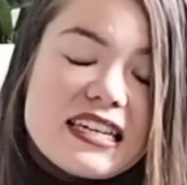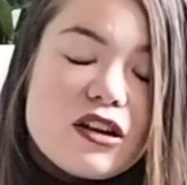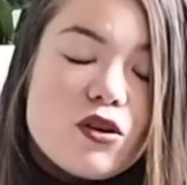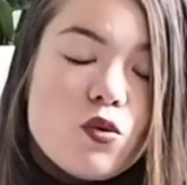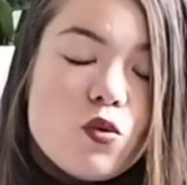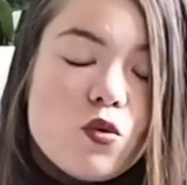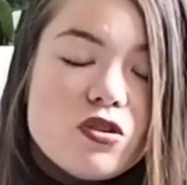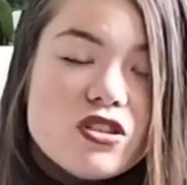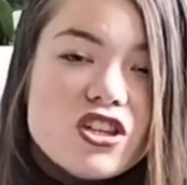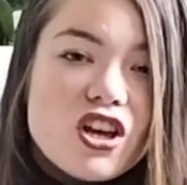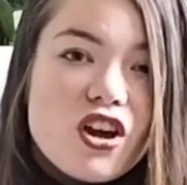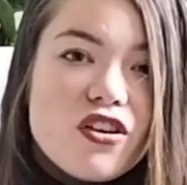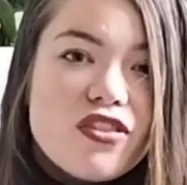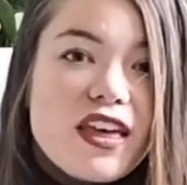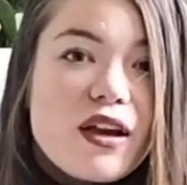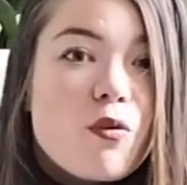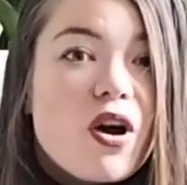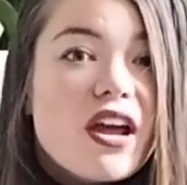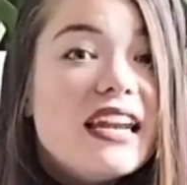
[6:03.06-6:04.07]
and also
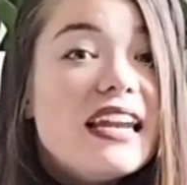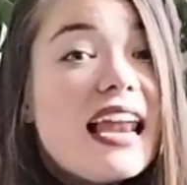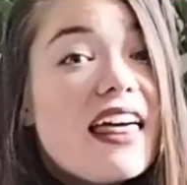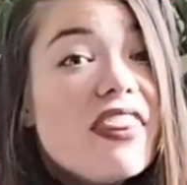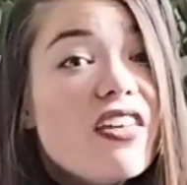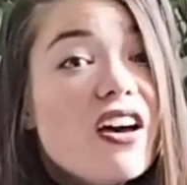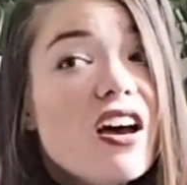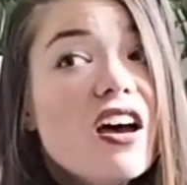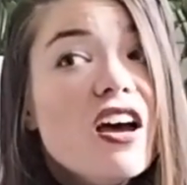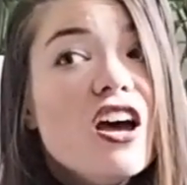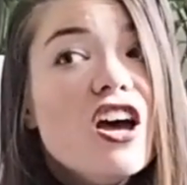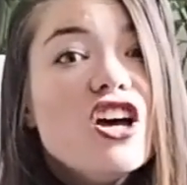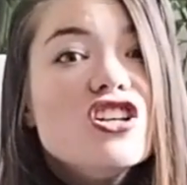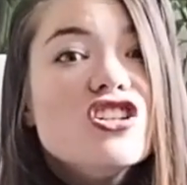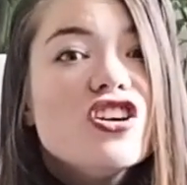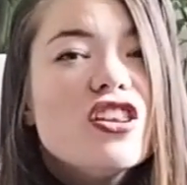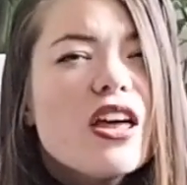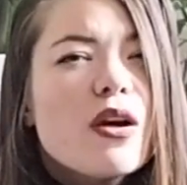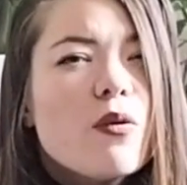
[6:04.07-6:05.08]
they weren't leather,
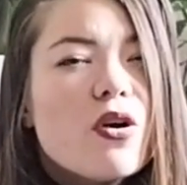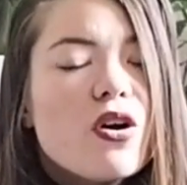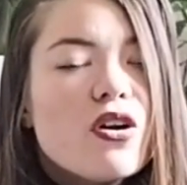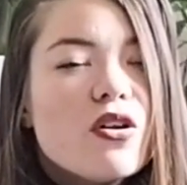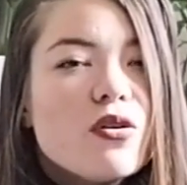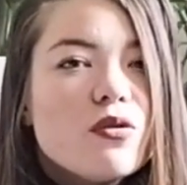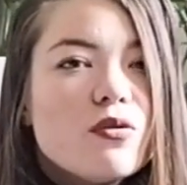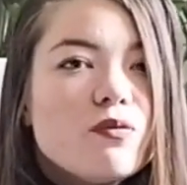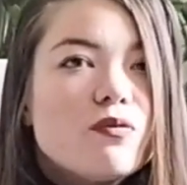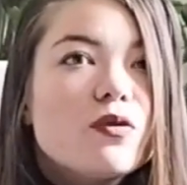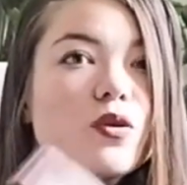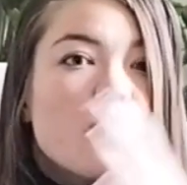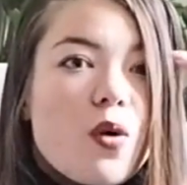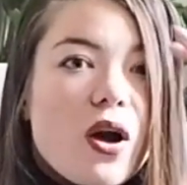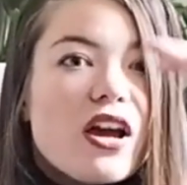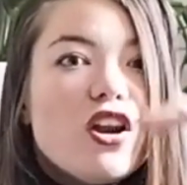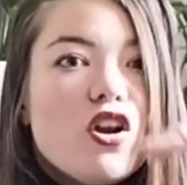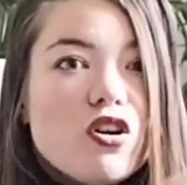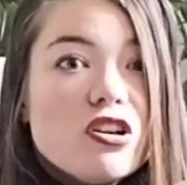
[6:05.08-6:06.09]
so they were
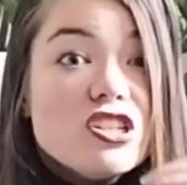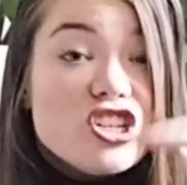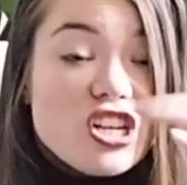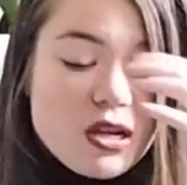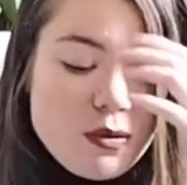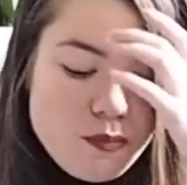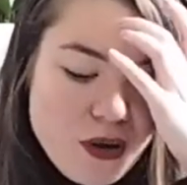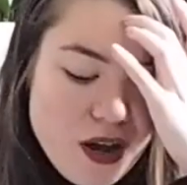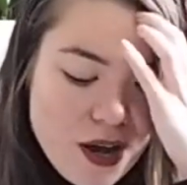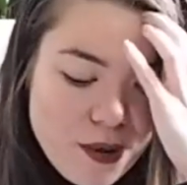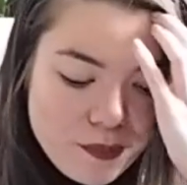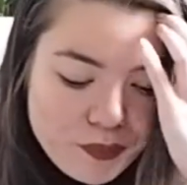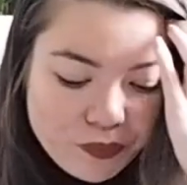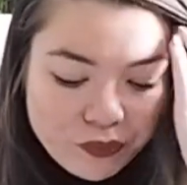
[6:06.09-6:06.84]
quite a lot cheaper.